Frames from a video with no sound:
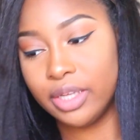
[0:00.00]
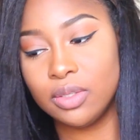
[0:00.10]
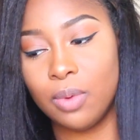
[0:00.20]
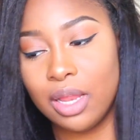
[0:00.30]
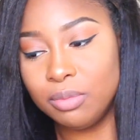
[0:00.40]
Okay,
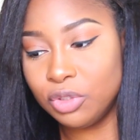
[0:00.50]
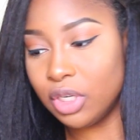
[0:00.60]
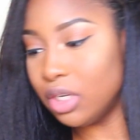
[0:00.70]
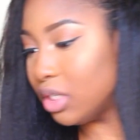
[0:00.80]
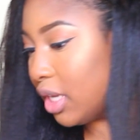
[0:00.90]
so while I'm
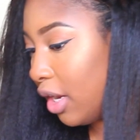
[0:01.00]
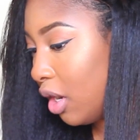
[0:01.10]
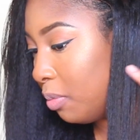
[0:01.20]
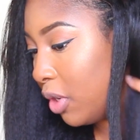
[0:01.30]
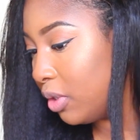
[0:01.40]
straightening this
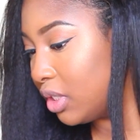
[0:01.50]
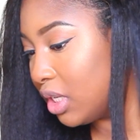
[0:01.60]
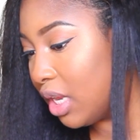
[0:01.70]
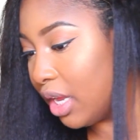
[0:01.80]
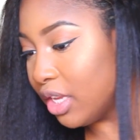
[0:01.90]
hair, I'm
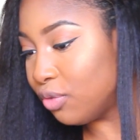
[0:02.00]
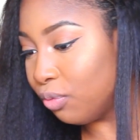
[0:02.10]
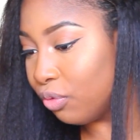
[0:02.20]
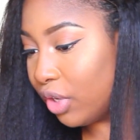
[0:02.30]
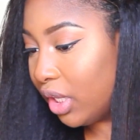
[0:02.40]
noticing that it's
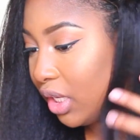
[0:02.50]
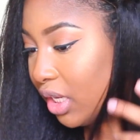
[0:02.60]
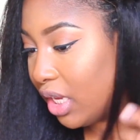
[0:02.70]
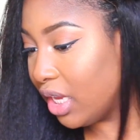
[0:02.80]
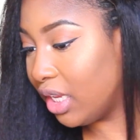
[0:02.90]

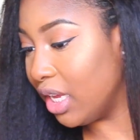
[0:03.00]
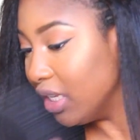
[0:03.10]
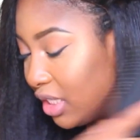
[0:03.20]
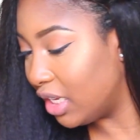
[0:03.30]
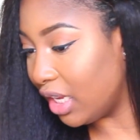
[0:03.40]
really,
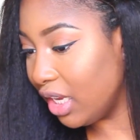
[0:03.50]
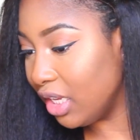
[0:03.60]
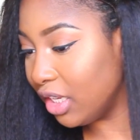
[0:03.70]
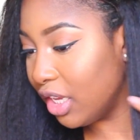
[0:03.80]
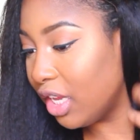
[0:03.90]
it's
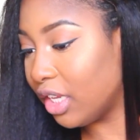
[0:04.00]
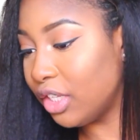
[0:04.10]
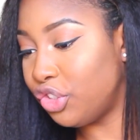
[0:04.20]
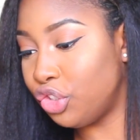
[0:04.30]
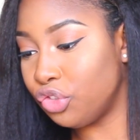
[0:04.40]
getting
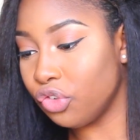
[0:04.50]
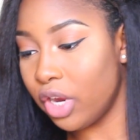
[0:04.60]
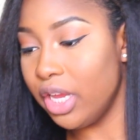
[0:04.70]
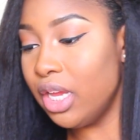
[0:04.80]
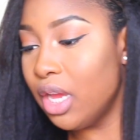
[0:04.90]

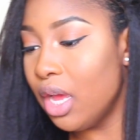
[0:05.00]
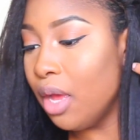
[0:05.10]
straight,